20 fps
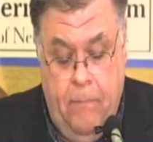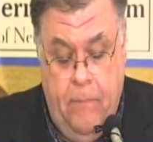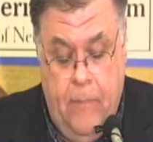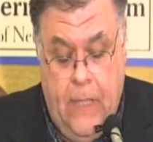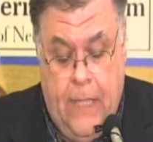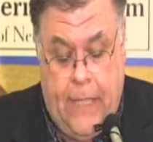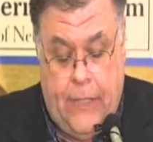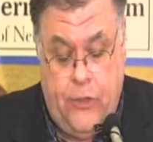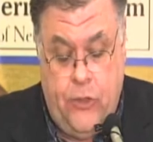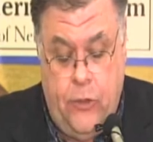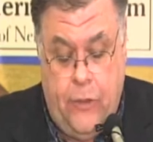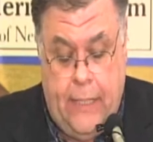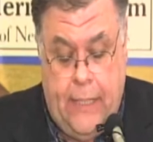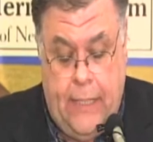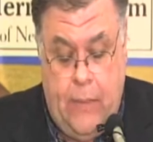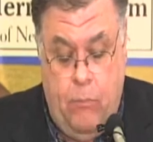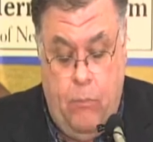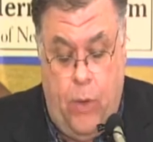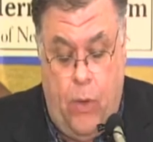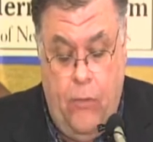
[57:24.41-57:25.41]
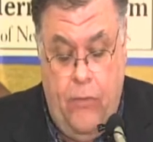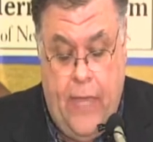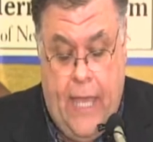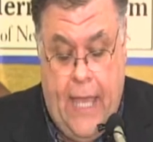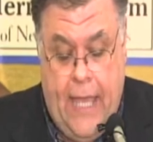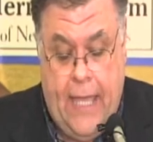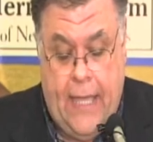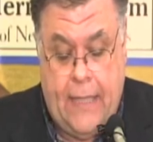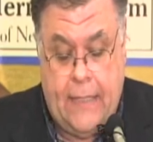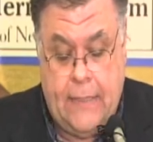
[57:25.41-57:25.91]
He took it in both
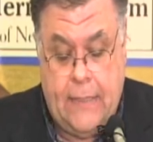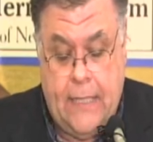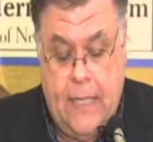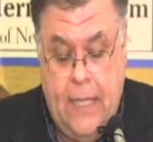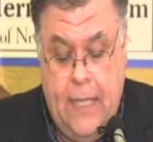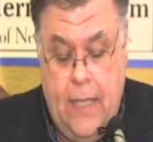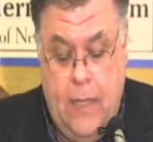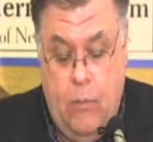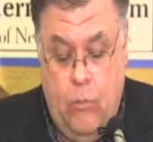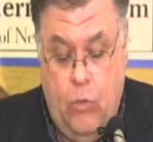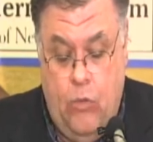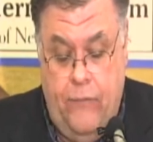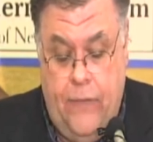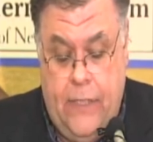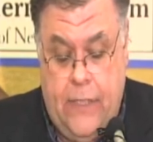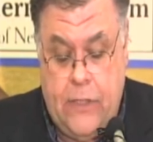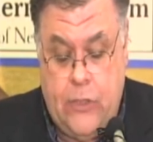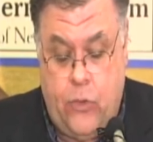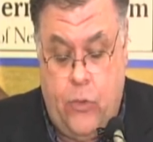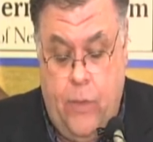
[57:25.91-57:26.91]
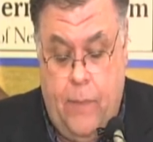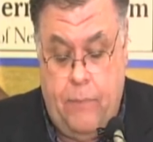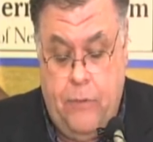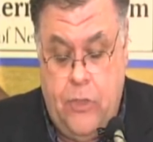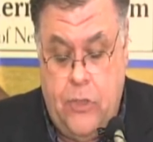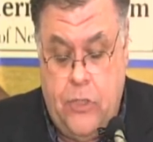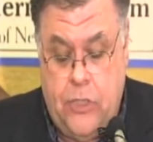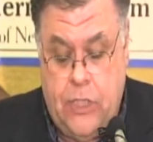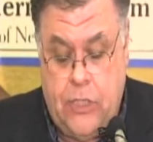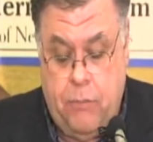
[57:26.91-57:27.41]
hands, moving his grip
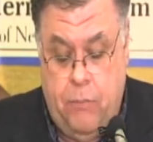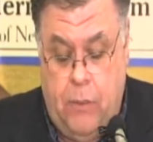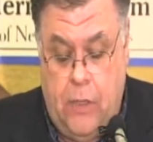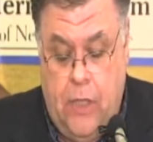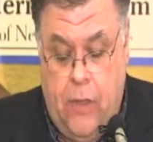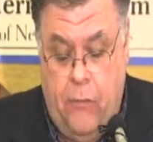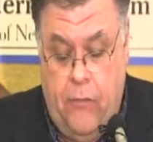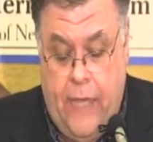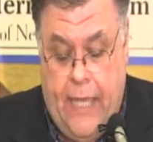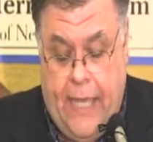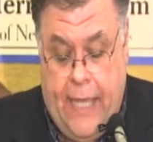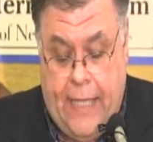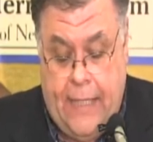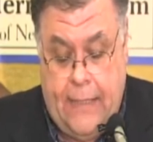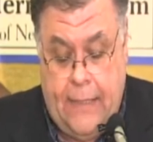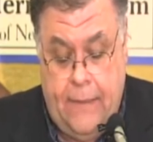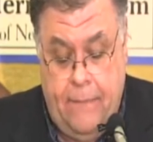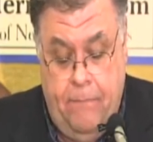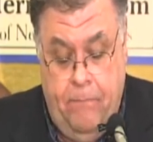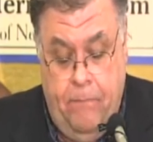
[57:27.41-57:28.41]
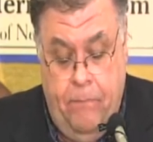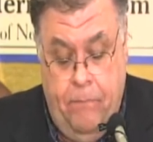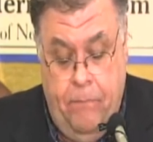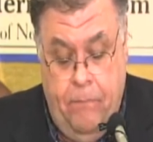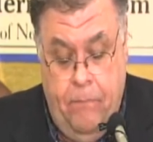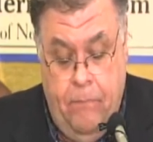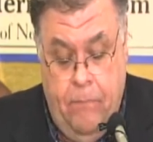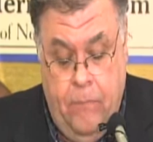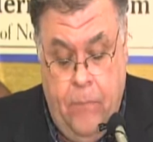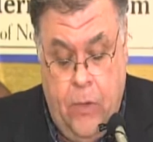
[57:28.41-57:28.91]
to just below the head.
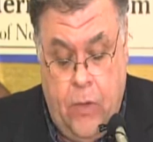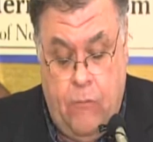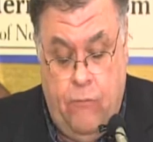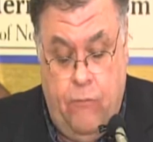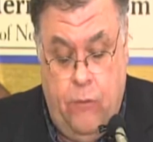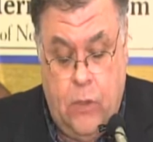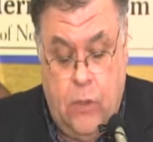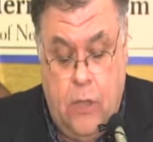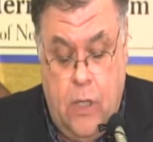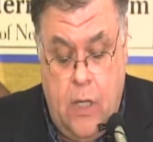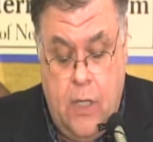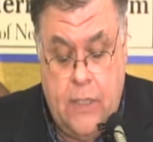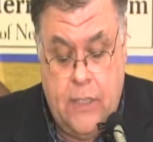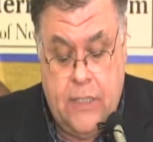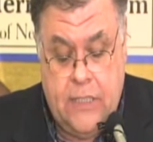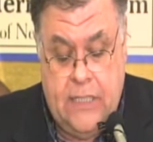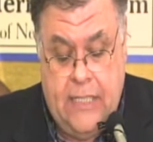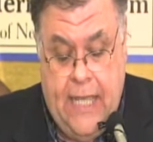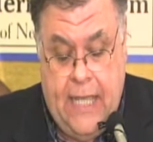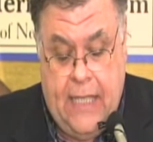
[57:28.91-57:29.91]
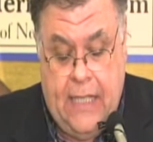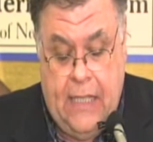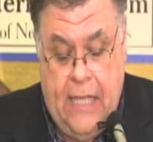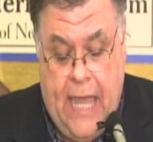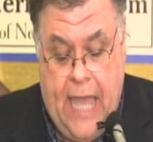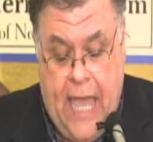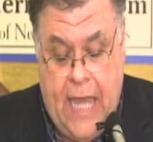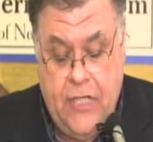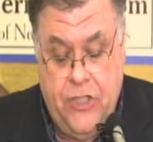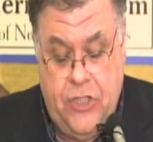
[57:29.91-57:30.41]
The foot-long snake
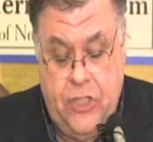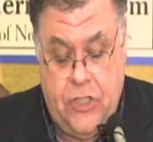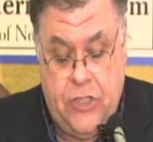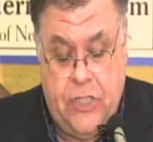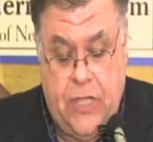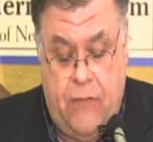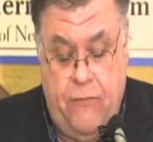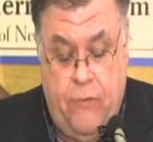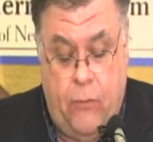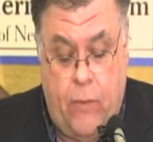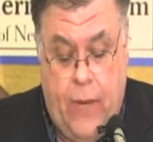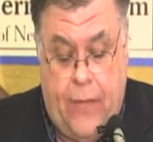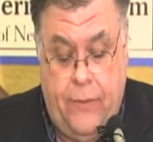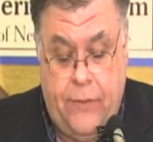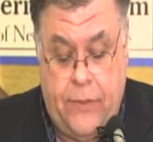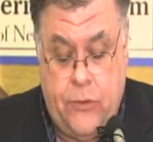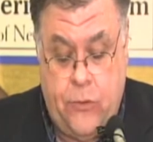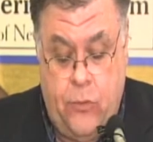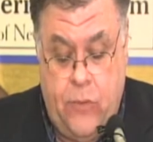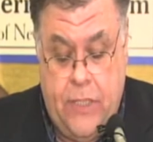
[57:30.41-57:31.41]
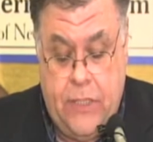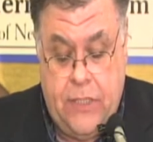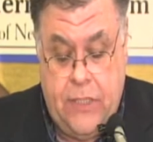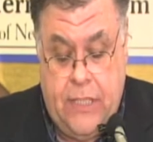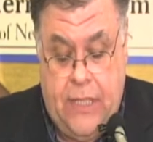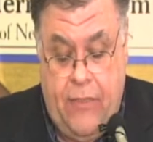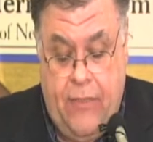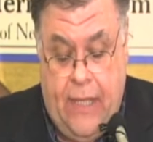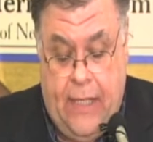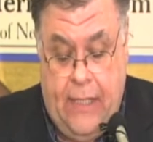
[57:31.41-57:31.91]
lashed itself around his wrist
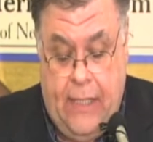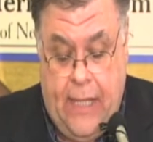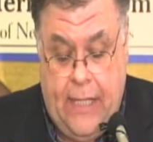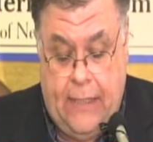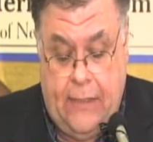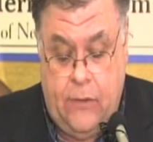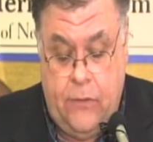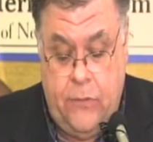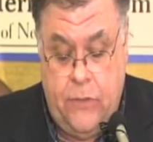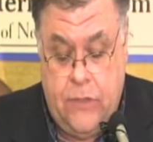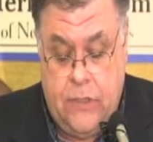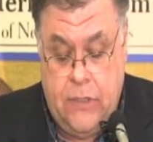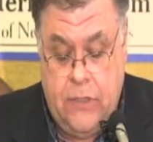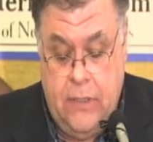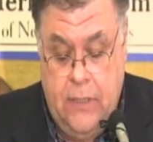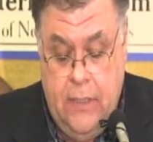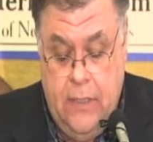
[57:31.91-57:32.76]
and then let loose.